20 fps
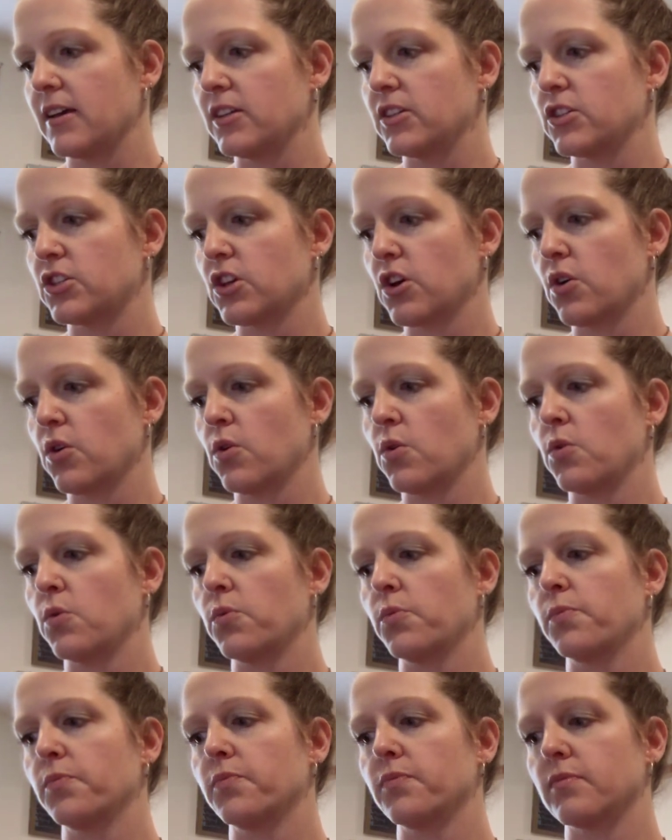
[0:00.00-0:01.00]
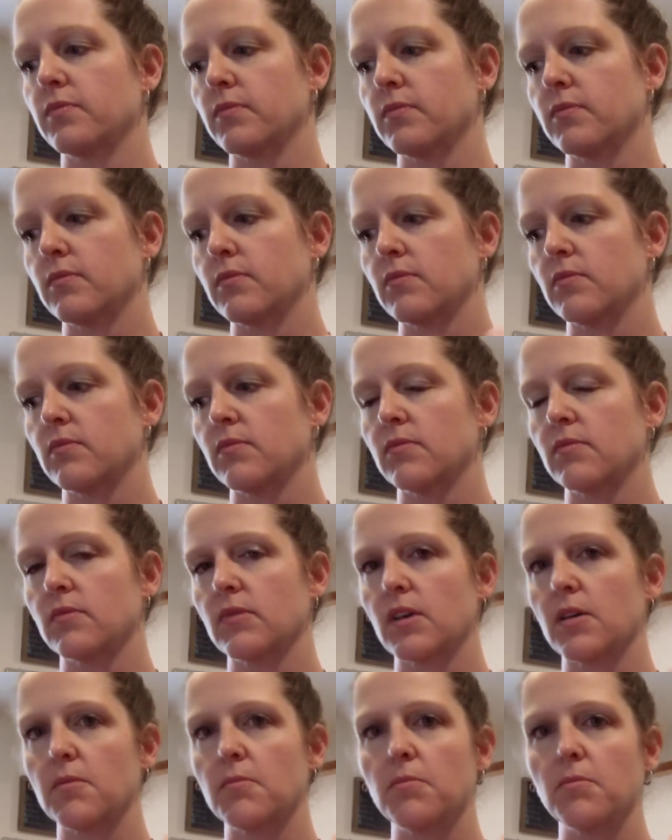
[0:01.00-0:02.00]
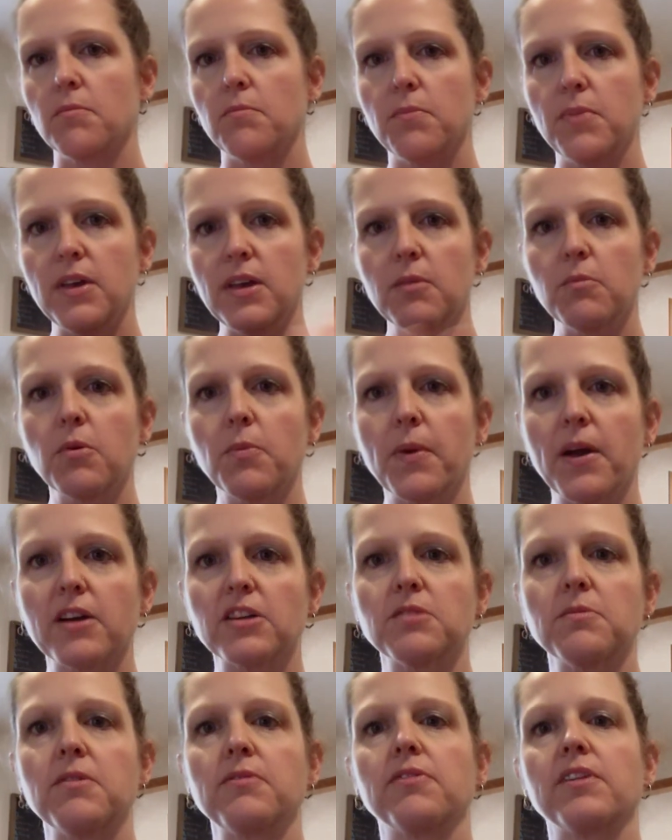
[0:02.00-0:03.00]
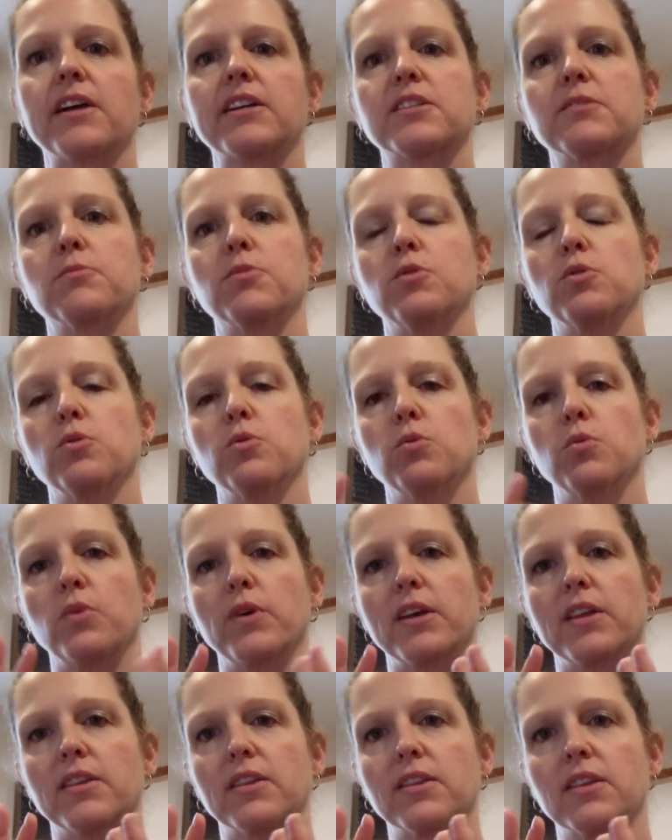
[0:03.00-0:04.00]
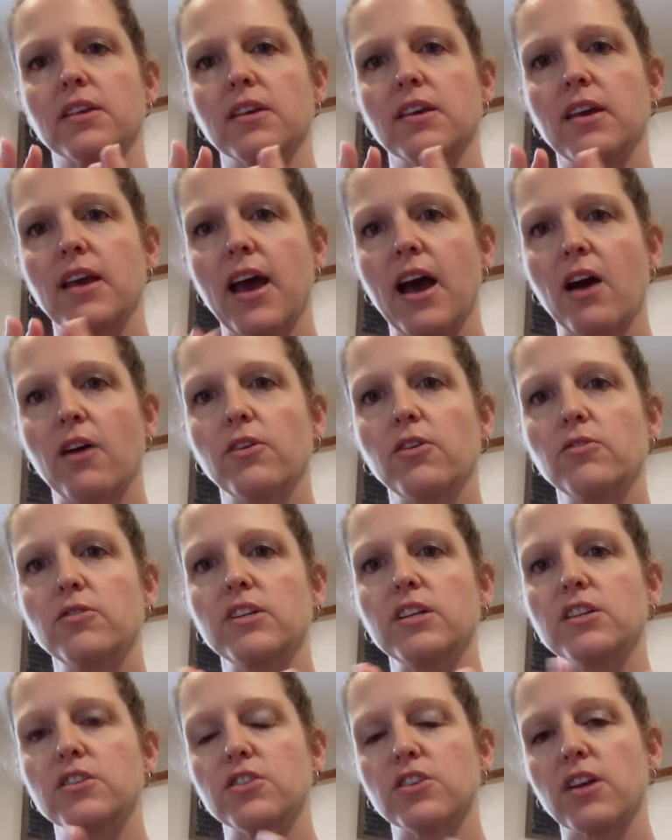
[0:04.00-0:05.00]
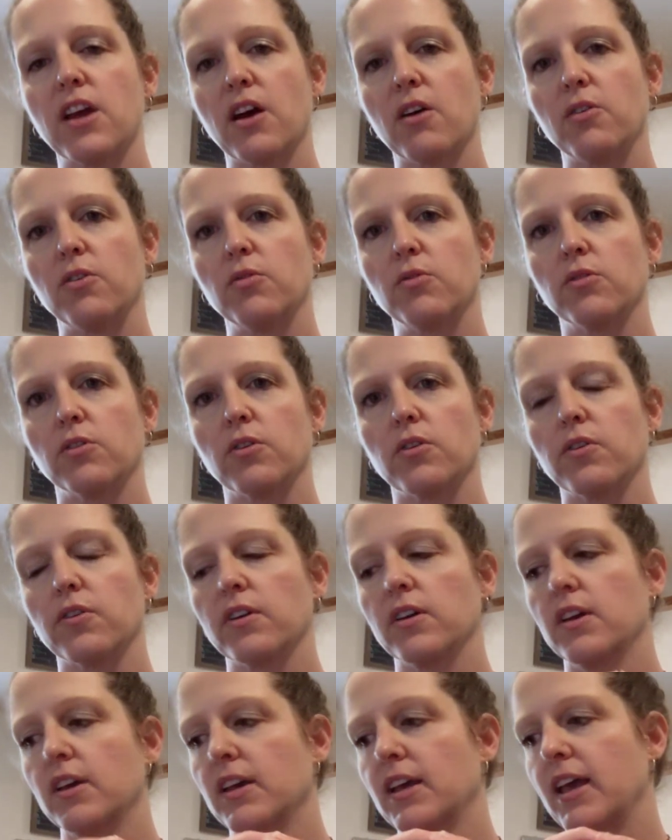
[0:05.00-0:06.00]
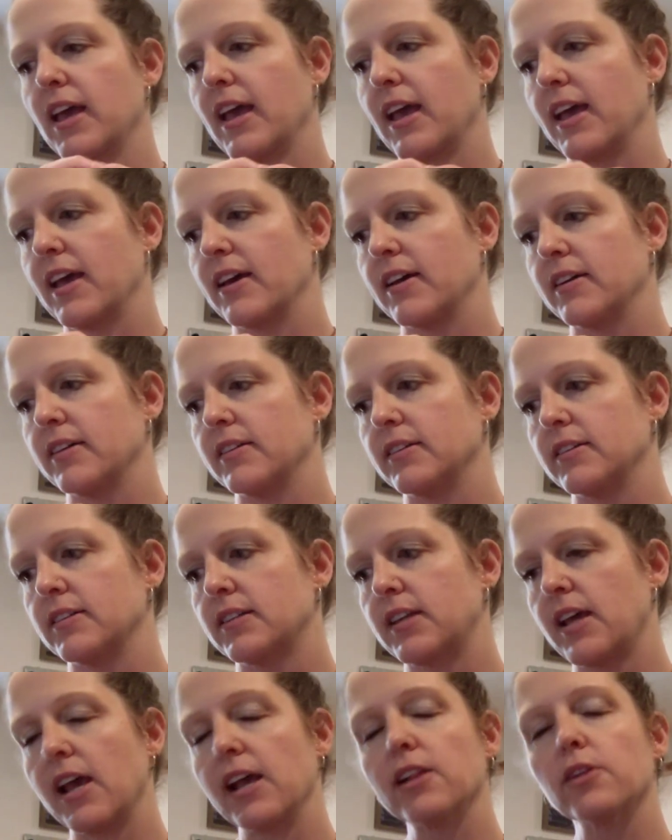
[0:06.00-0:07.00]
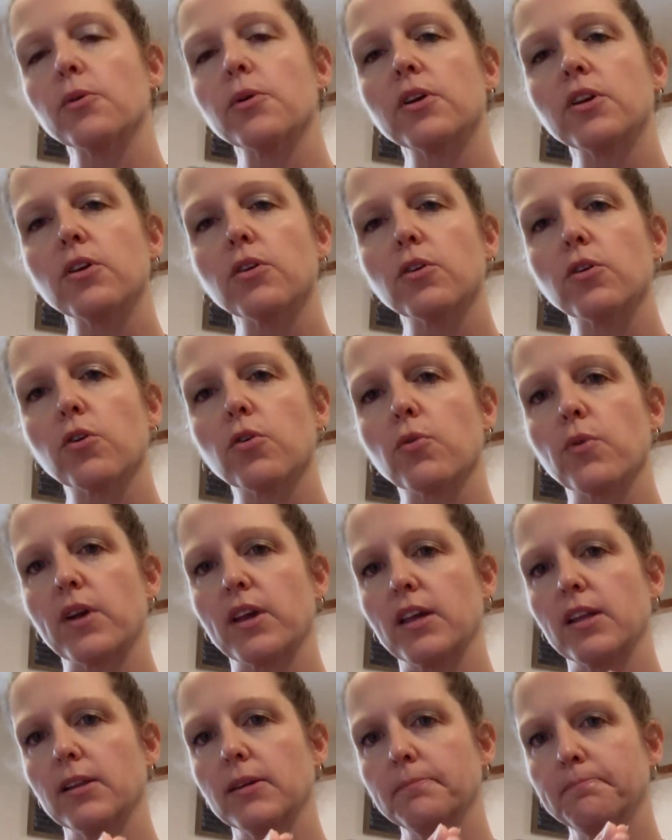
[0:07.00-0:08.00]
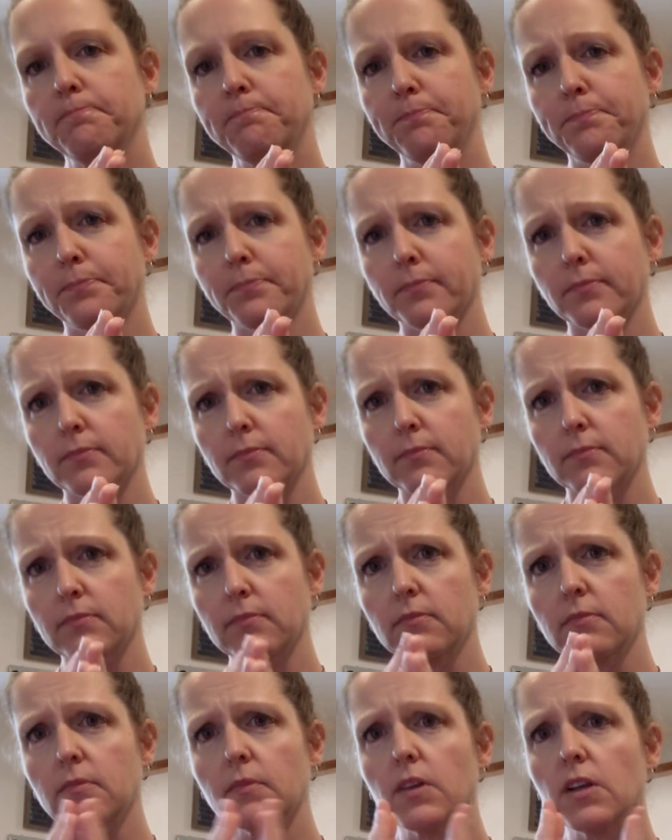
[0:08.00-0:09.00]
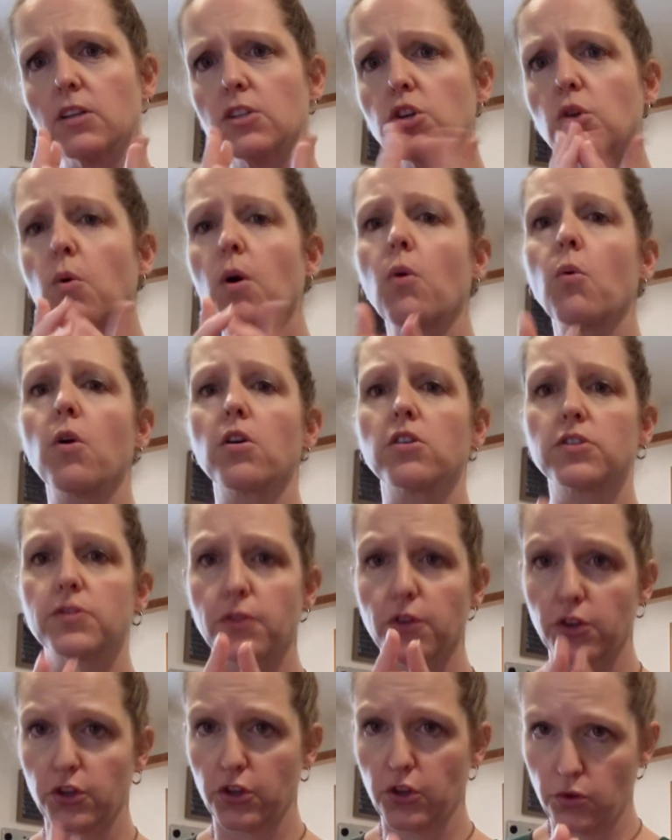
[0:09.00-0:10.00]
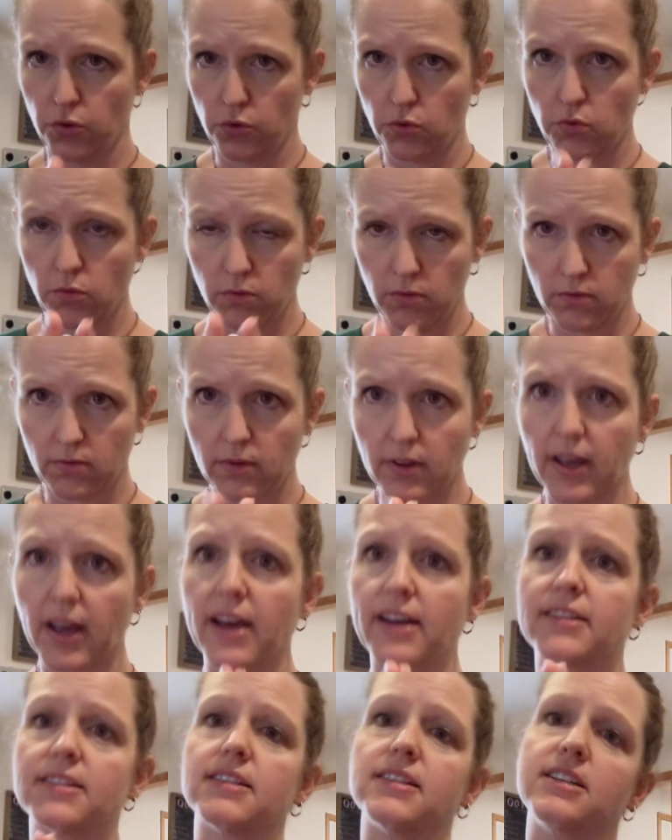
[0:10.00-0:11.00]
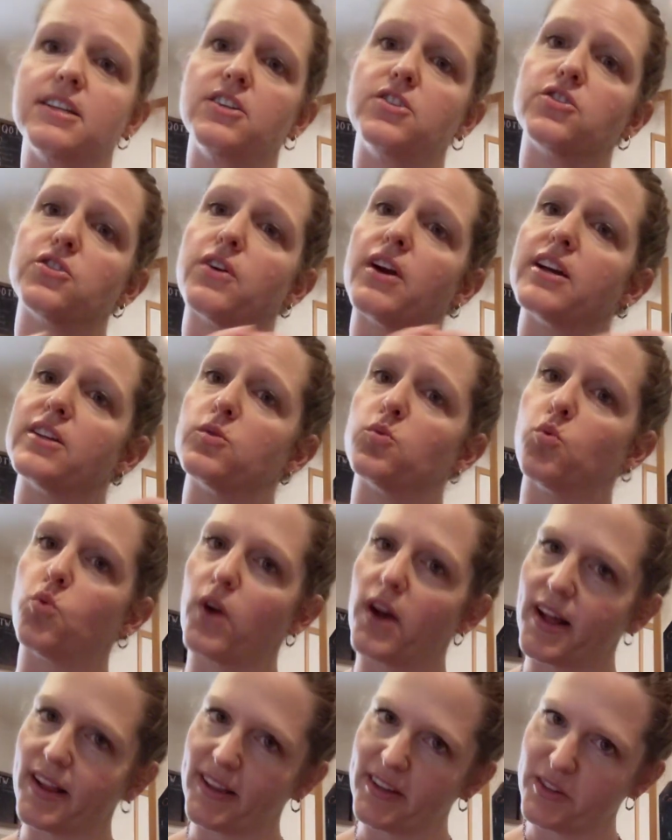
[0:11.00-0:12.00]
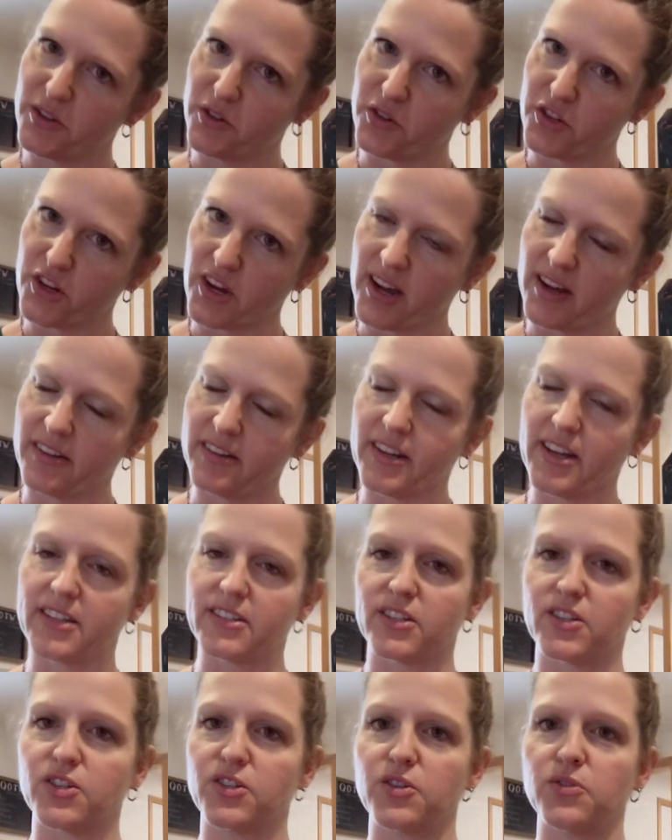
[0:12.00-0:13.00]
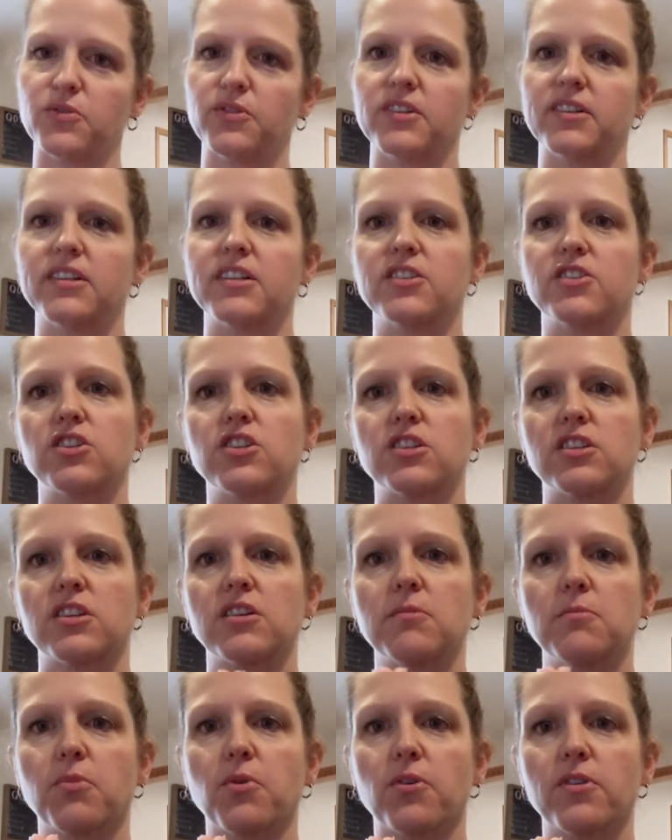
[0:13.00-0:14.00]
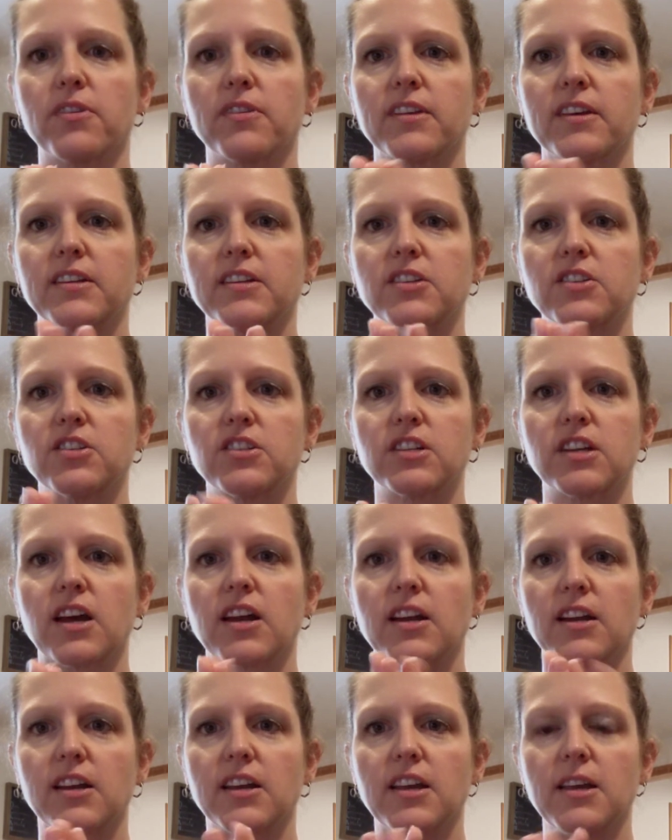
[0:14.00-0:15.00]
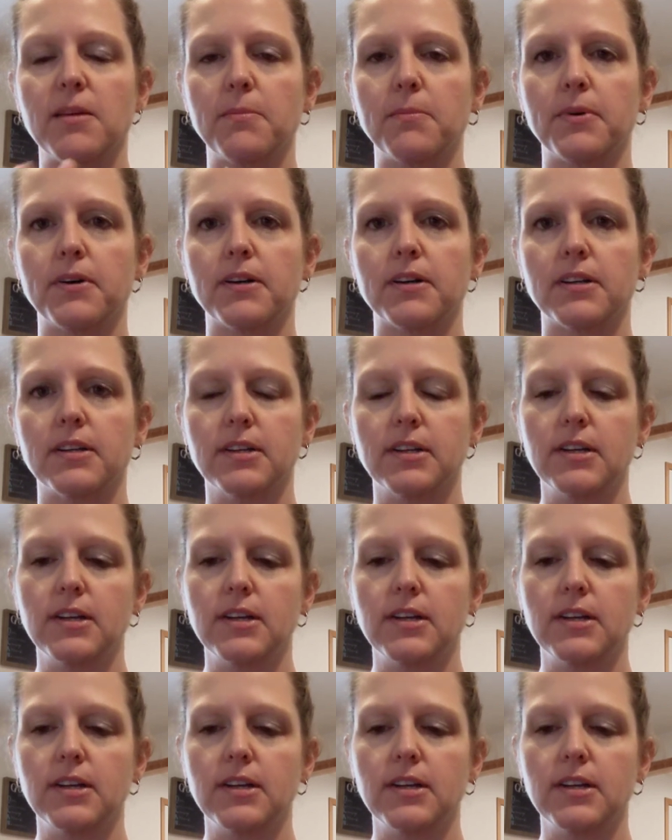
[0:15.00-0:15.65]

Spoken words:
so being prepared to be flexible with how you teach and how you learn, and tailoring your curriculum to what works for you as a teacher as well as your child as a student. It's just an important thing to just kind of keep an